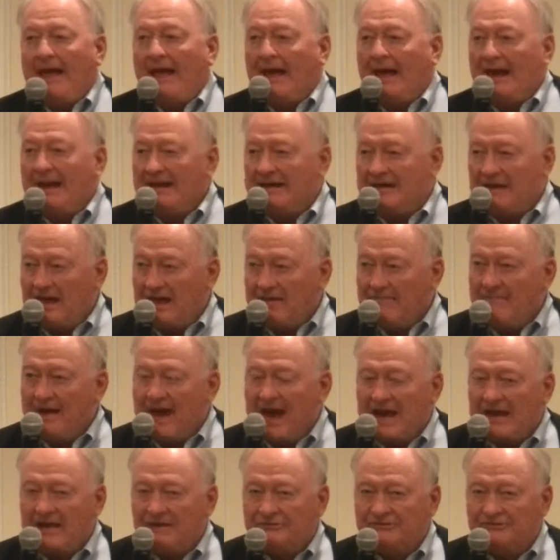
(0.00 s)
and he came
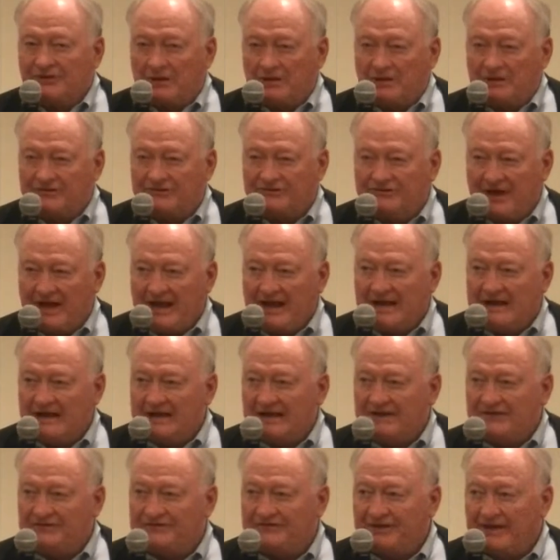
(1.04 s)
back, he was all excited,
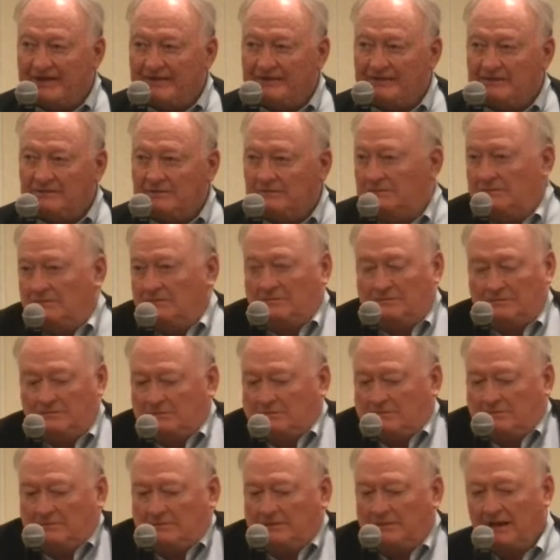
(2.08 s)
and I said,
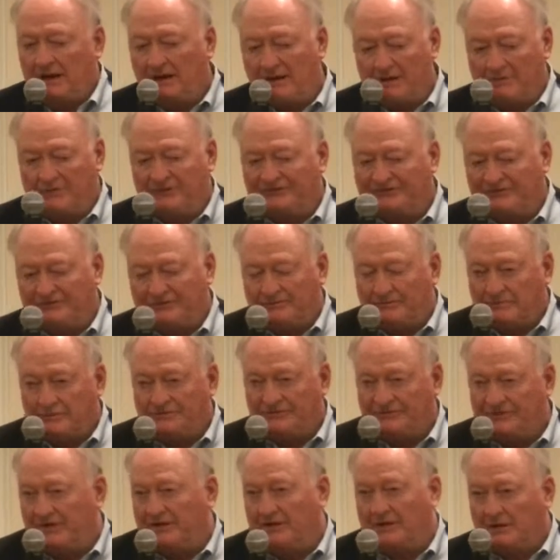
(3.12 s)
Larry, was it
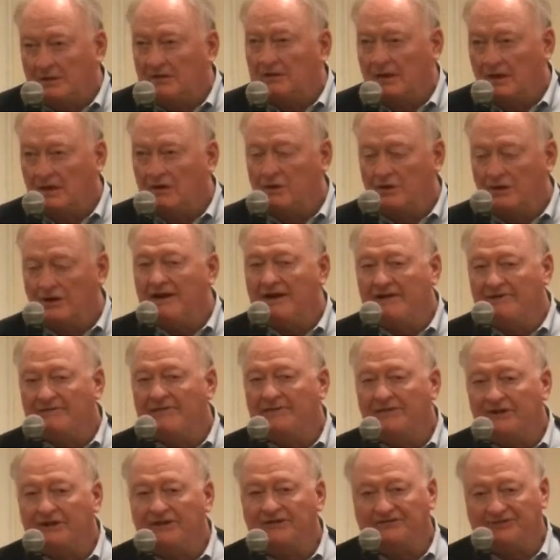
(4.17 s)
a good
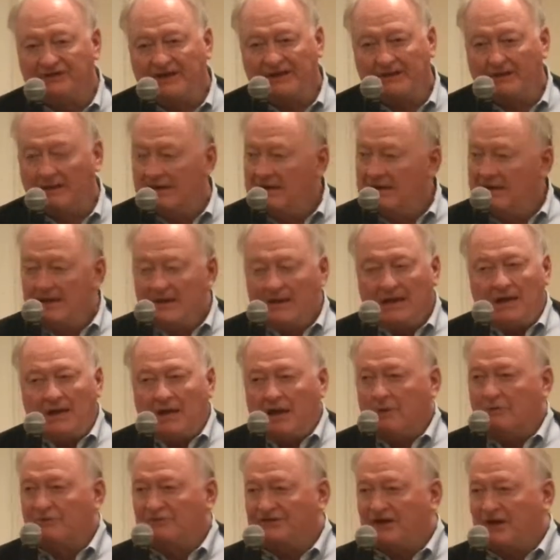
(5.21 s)
interview? And he said,
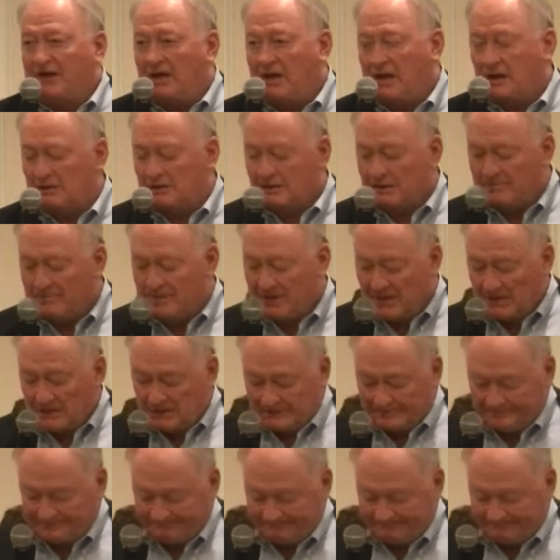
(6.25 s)
it was a killer, Bill.